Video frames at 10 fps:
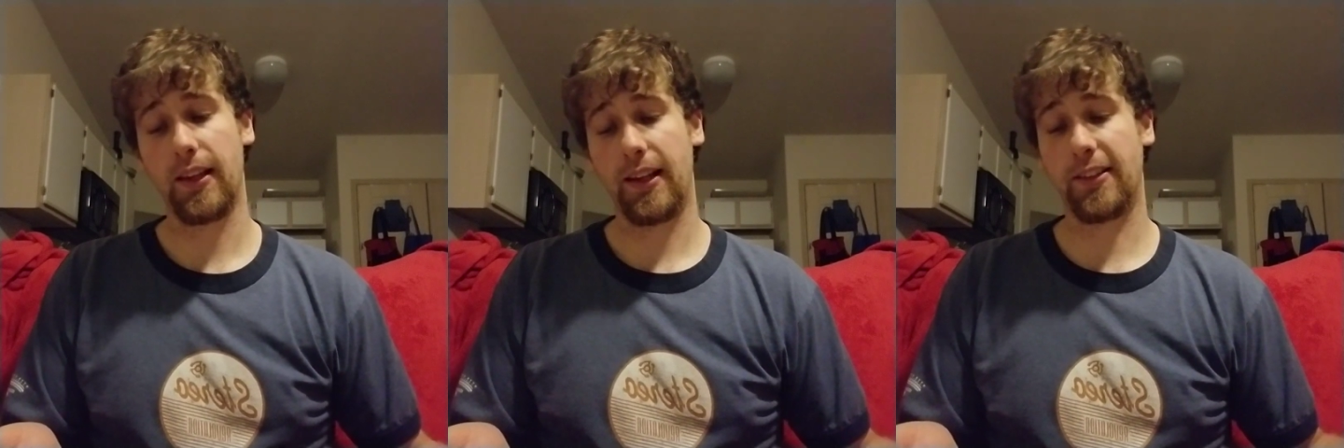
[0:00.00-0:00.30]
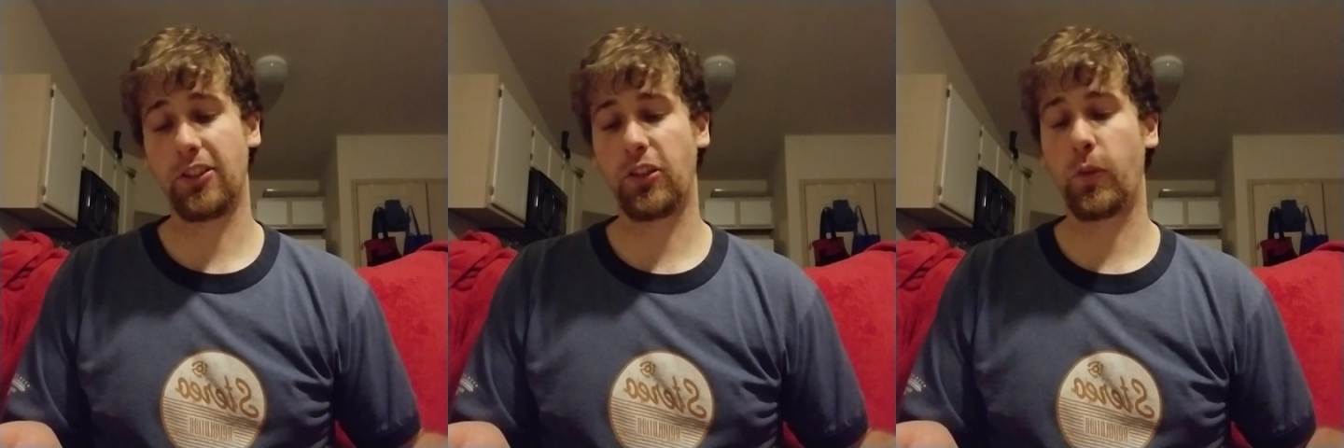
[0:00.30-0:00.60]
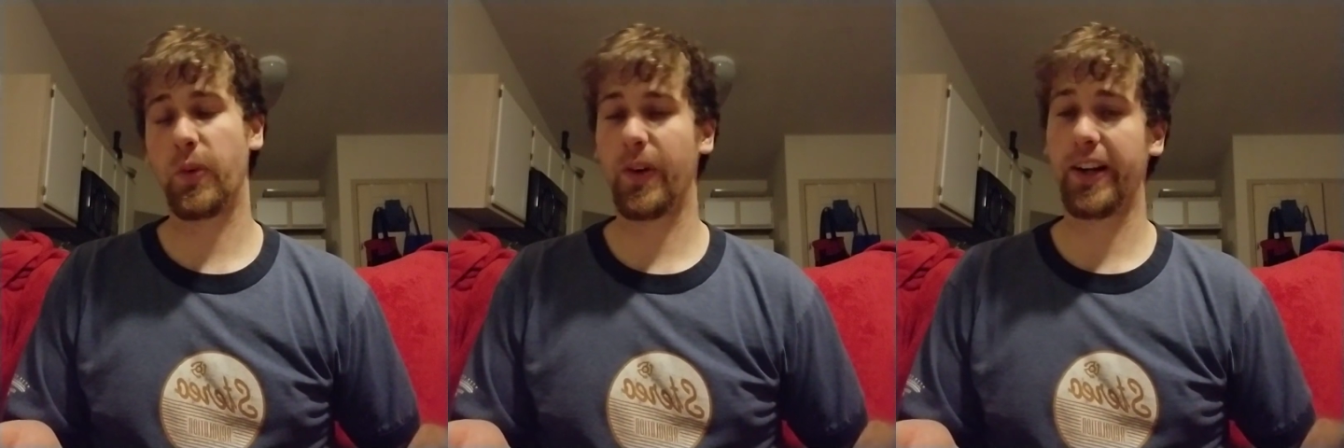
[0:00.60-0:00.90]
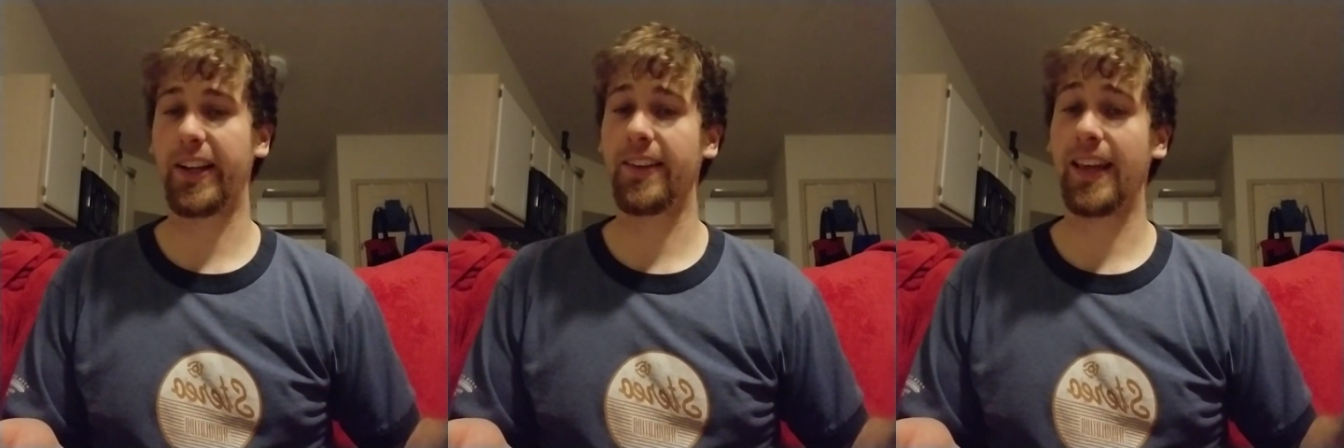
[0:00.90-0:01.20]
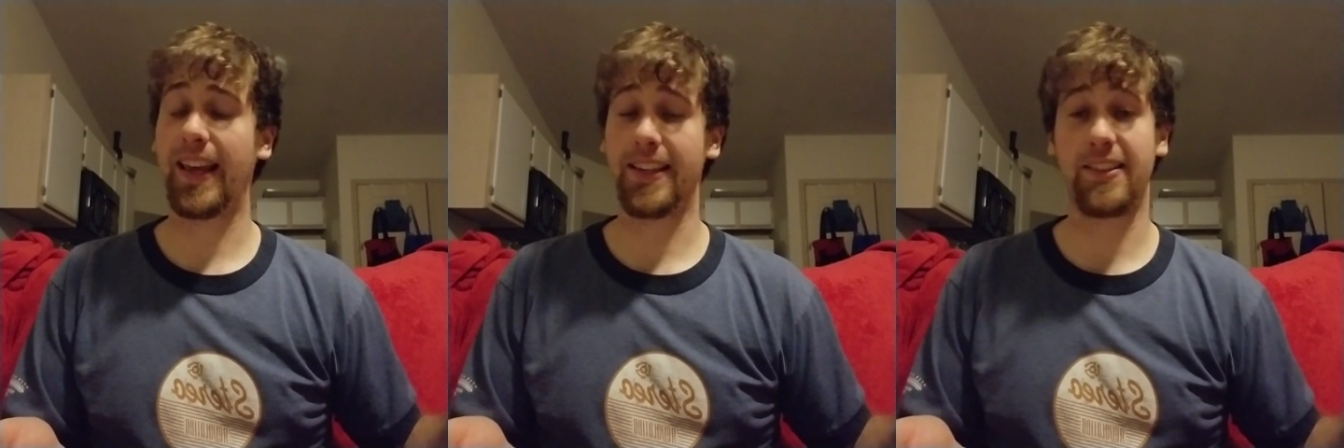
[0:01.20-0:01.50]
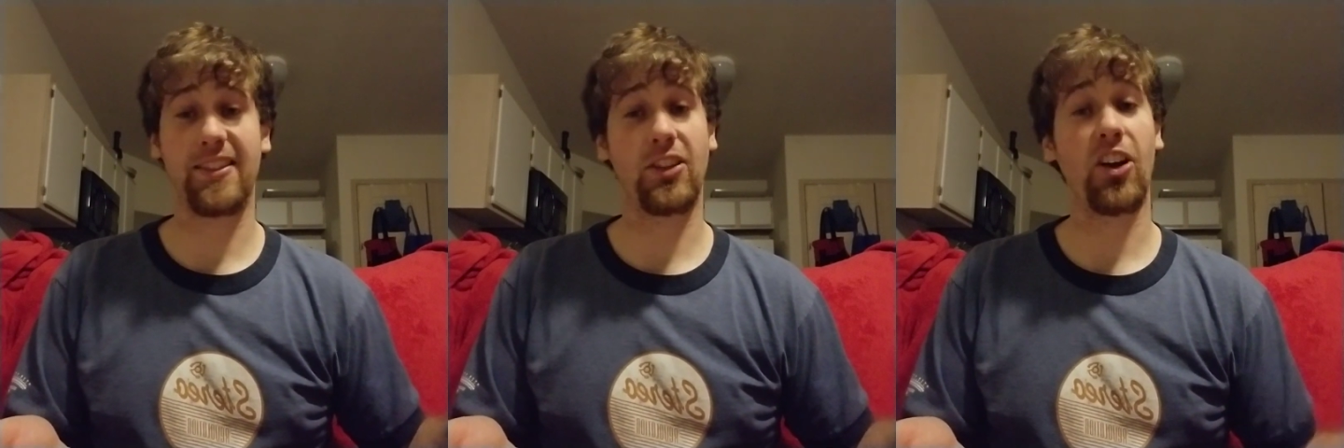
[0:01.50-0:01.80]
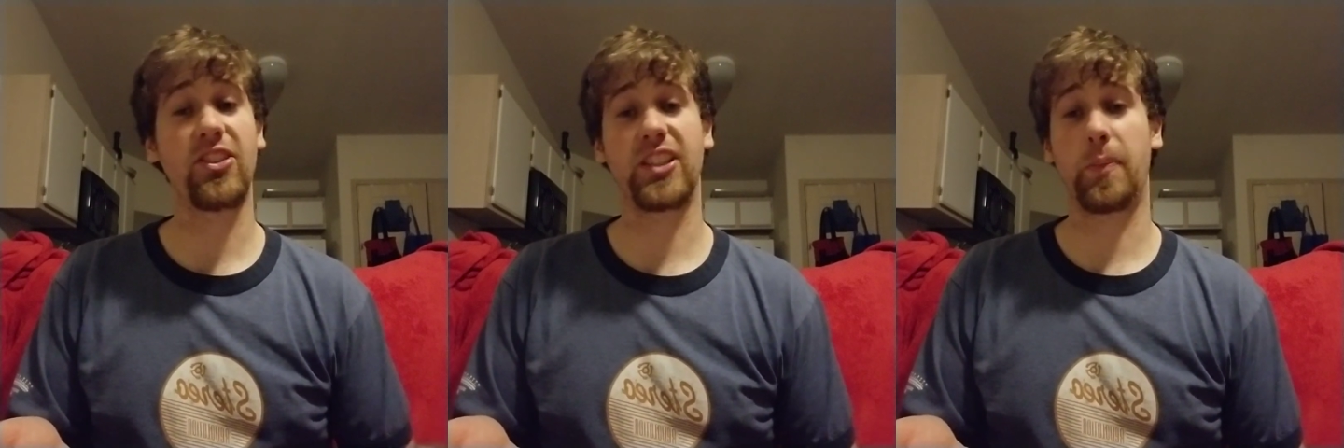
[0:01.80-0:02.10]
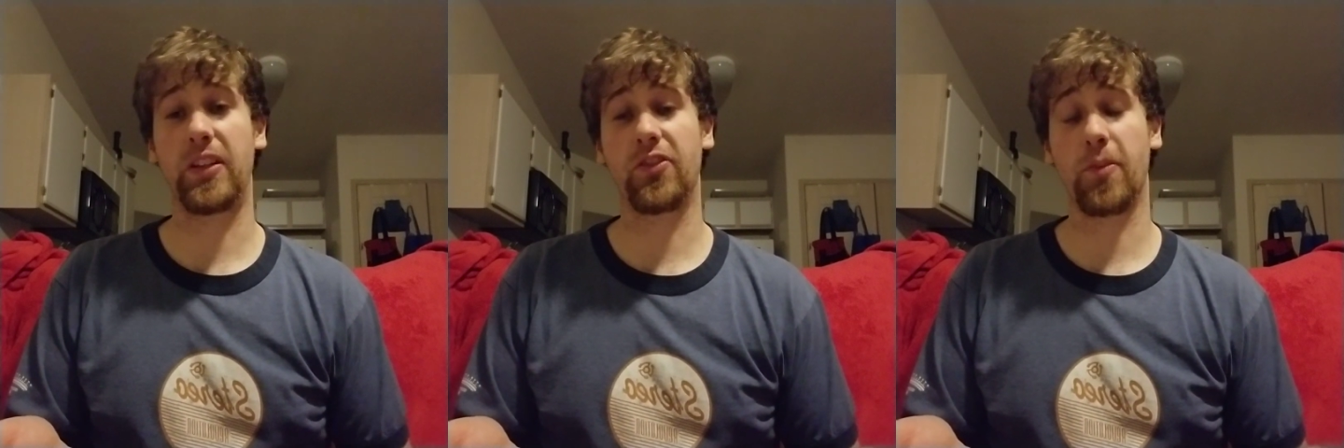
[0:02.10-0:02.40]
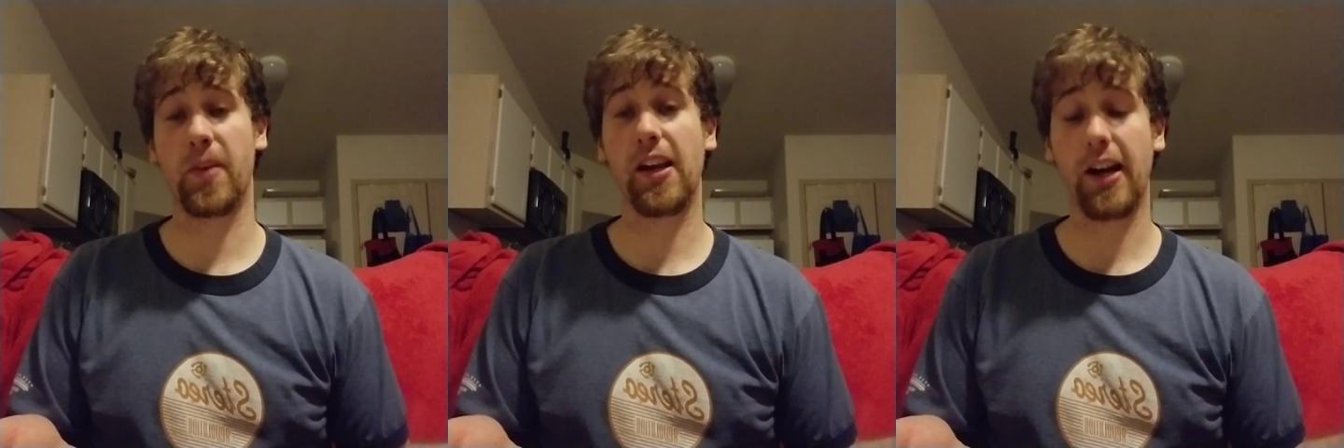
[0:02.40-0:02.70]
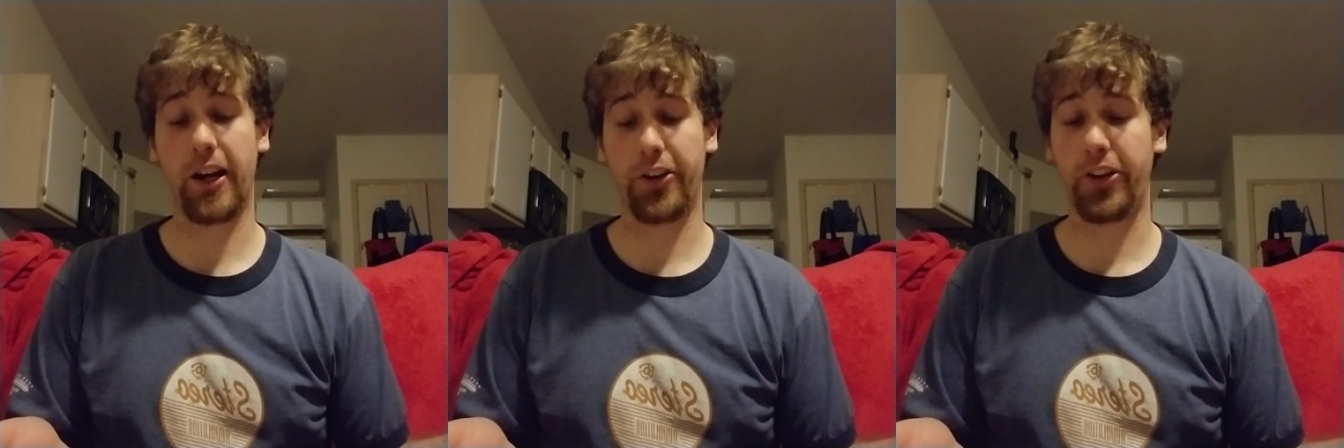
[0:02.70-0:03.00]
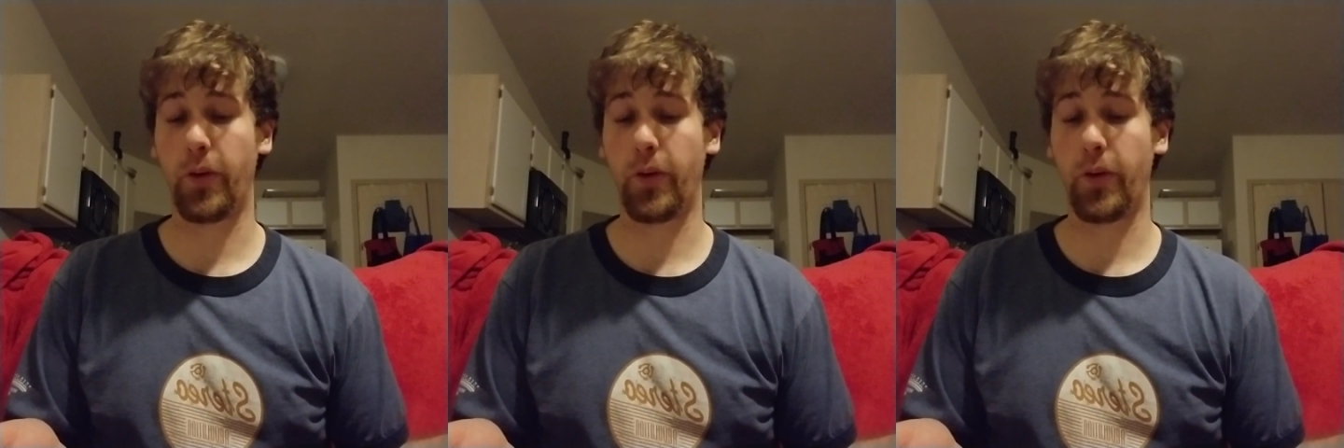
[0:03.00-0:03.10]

He has his dog summons from Kakashi,